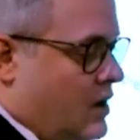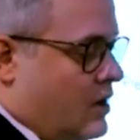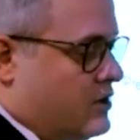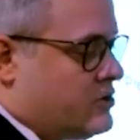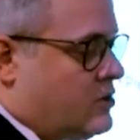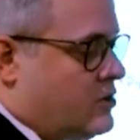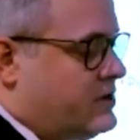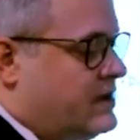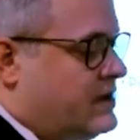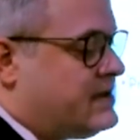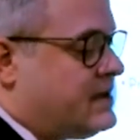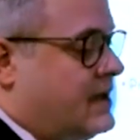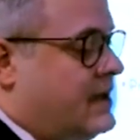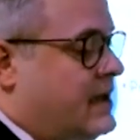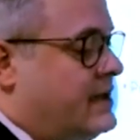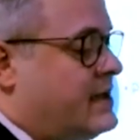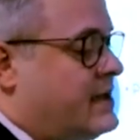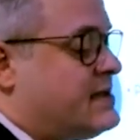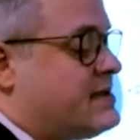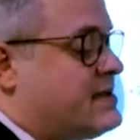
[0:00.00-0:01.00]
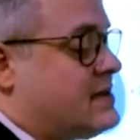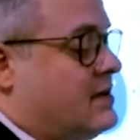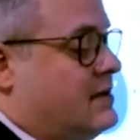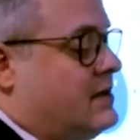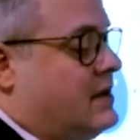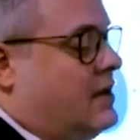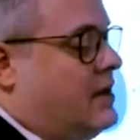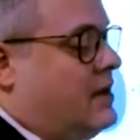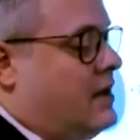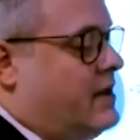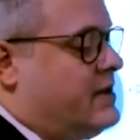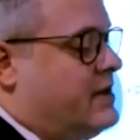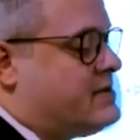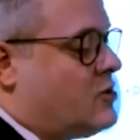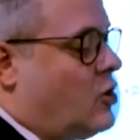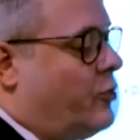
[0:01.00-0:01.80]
So this index is